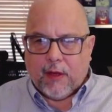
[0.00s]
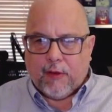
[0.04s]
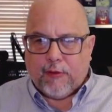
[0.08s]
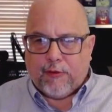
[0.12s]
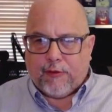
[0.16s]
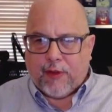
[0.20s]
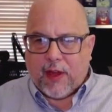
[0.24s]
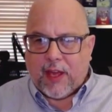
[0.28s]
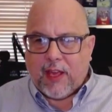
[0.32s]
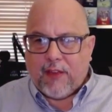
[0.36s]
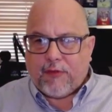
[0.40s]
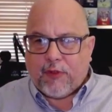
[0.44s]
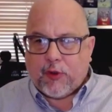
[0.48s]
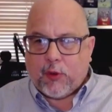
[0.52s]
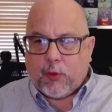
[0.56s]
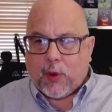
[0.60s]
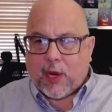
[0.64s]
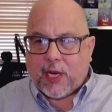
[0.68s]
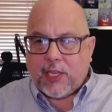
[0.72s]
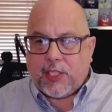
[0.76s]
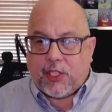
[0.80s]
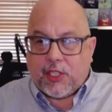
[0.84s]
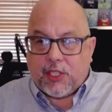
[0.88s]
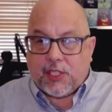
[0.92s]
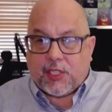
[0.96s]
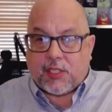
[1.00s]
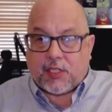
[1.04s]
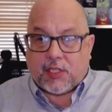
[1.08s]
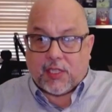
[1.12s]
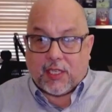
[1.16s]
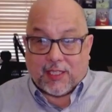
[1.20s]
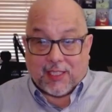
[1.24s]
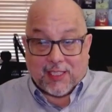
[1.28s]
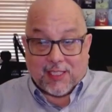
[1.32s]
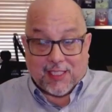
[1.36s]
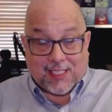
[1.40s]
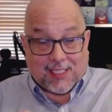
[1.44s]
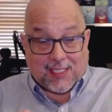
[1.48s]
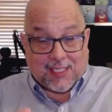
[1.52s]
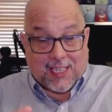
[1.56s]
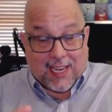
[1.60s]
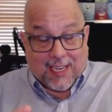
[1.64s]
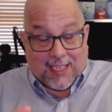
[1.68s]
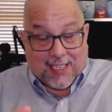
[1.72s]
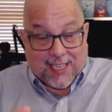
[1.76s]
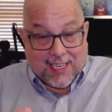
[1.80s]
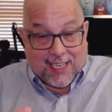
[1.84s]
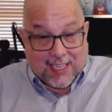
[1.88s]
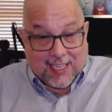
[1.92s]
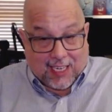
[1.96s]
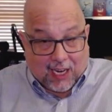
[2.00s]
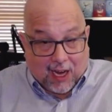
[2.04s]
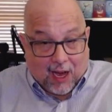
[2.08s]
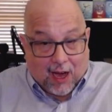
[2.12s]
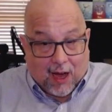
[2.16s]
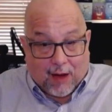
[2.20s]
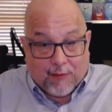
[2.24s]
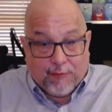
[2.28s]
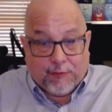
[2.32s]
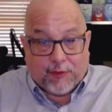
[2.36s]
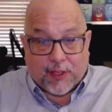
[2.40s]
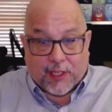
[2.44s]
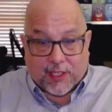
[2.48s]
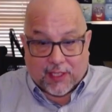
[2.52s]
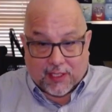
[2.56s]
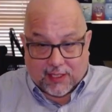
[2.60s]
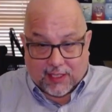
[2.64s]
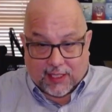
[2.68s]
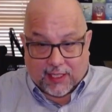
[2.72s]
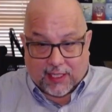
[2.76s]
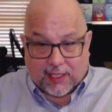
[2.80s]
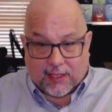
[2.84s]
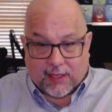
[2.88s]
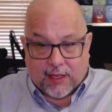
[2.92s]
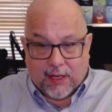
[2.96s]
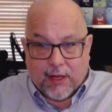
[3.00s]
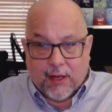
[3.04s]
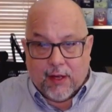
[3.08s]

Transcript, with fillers: Faithful, righteous sons stand in confidently,